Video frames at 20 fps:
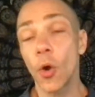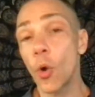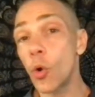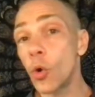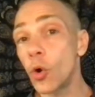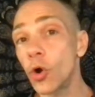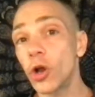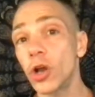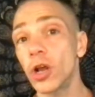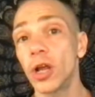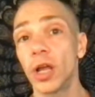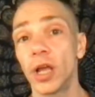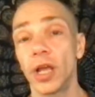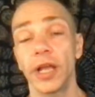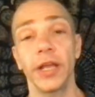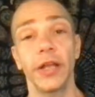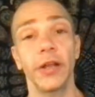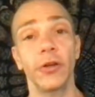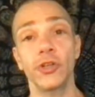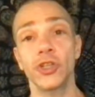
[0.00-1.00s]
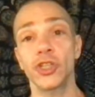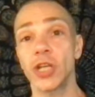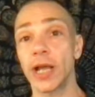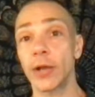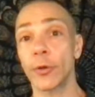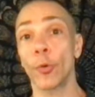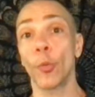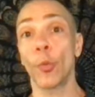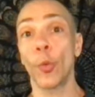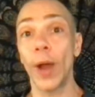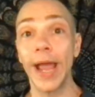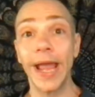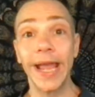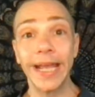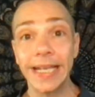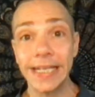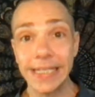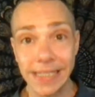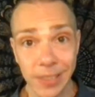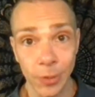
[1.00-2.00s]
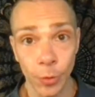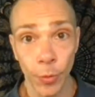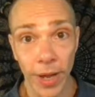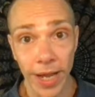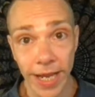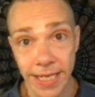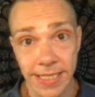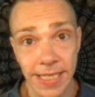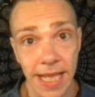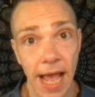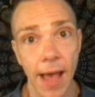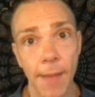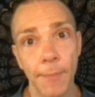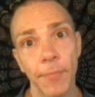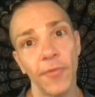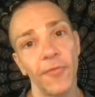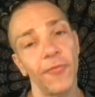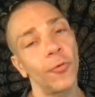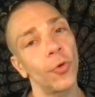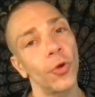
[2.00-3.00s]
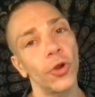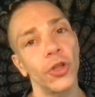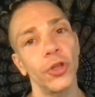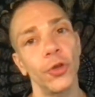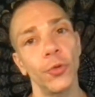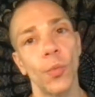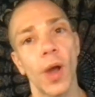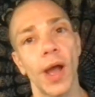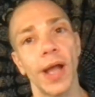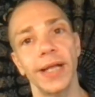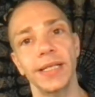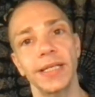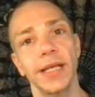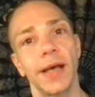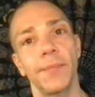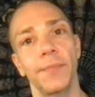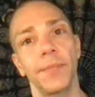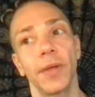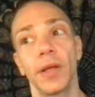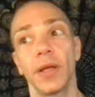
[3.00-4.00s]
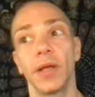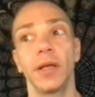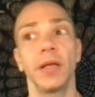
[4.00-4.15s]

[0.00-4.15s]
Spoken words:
Or, check the Waze app before you wind up,